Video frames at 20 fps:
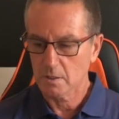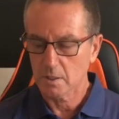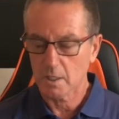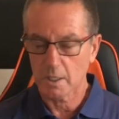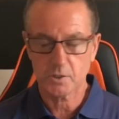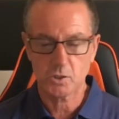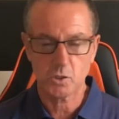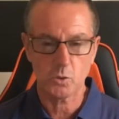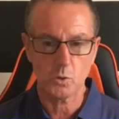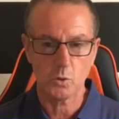I
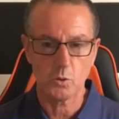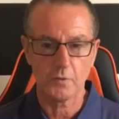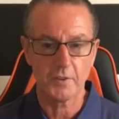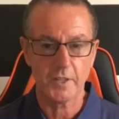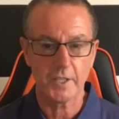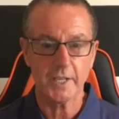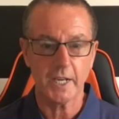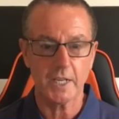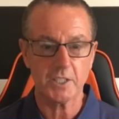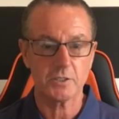took over
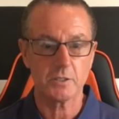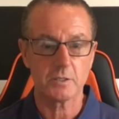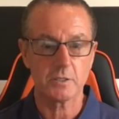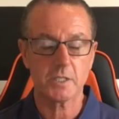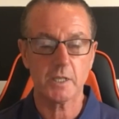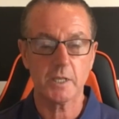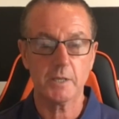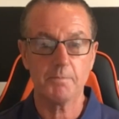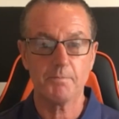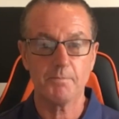the national
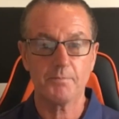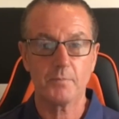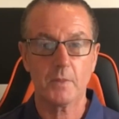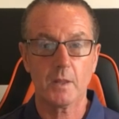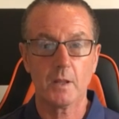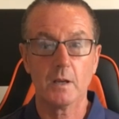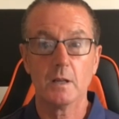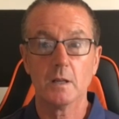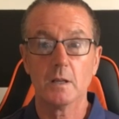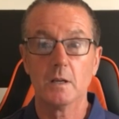team.
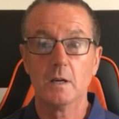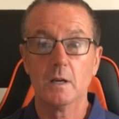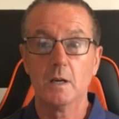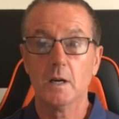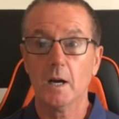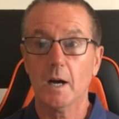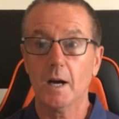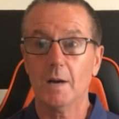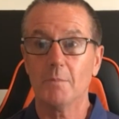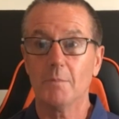
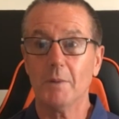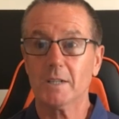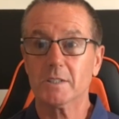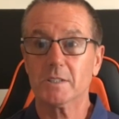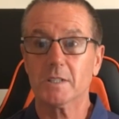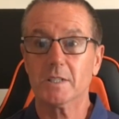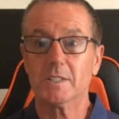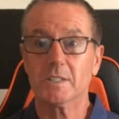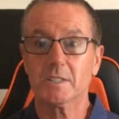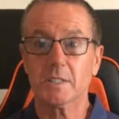I'm
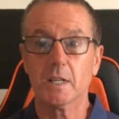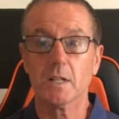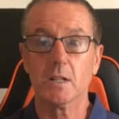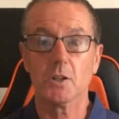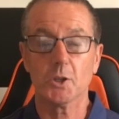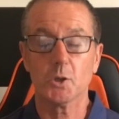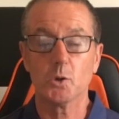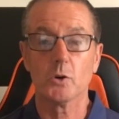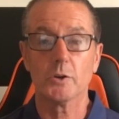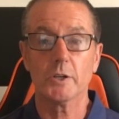actually still
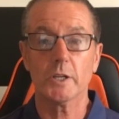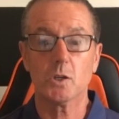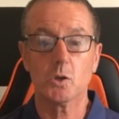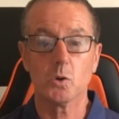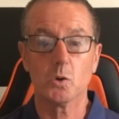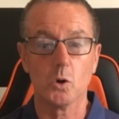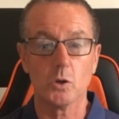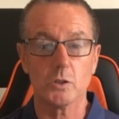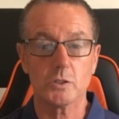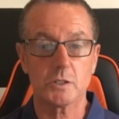the only
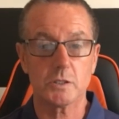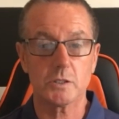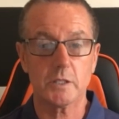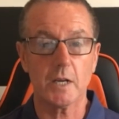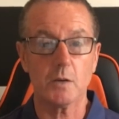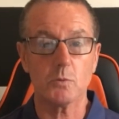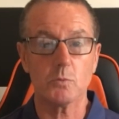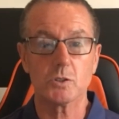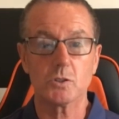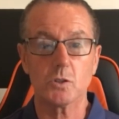coach
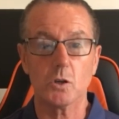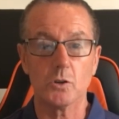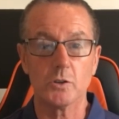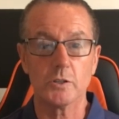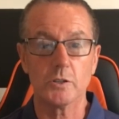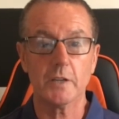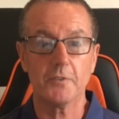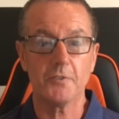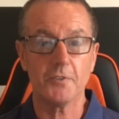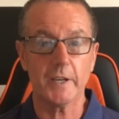that was
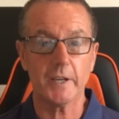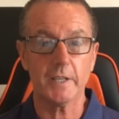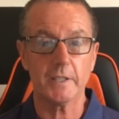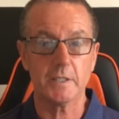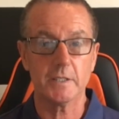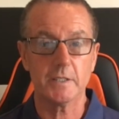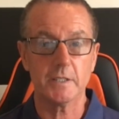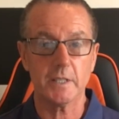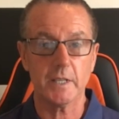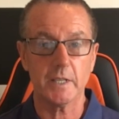
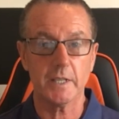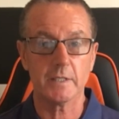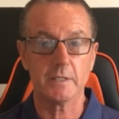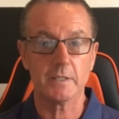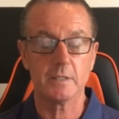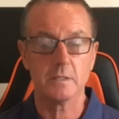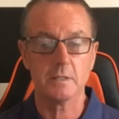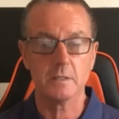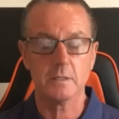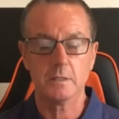undefeated
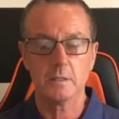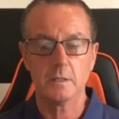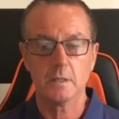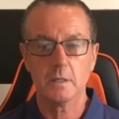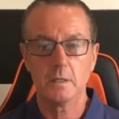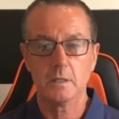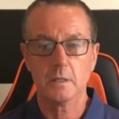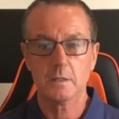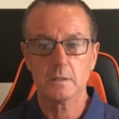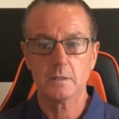in
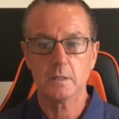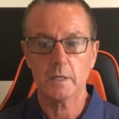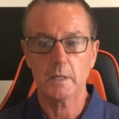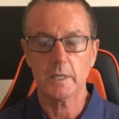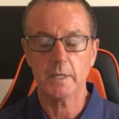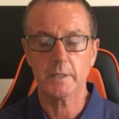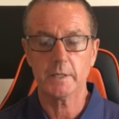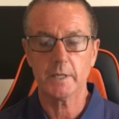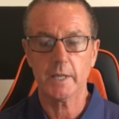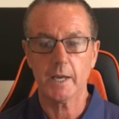
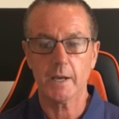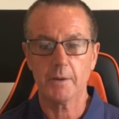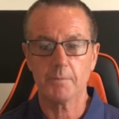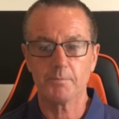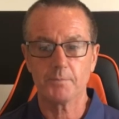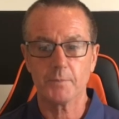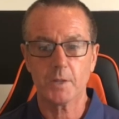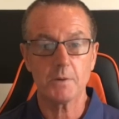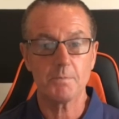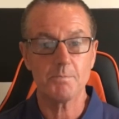
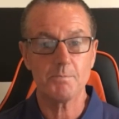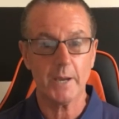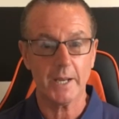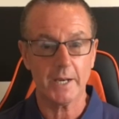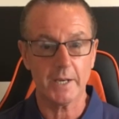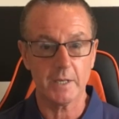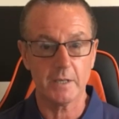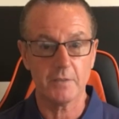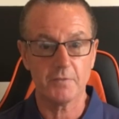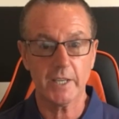
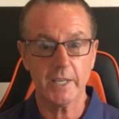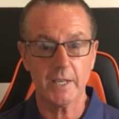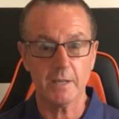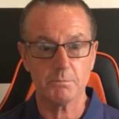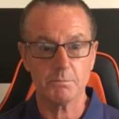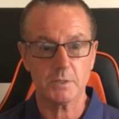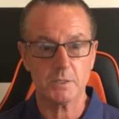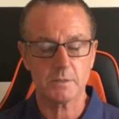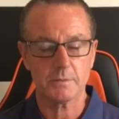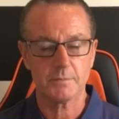competitive
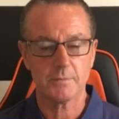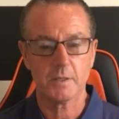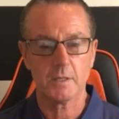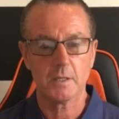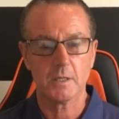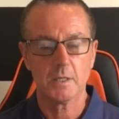games.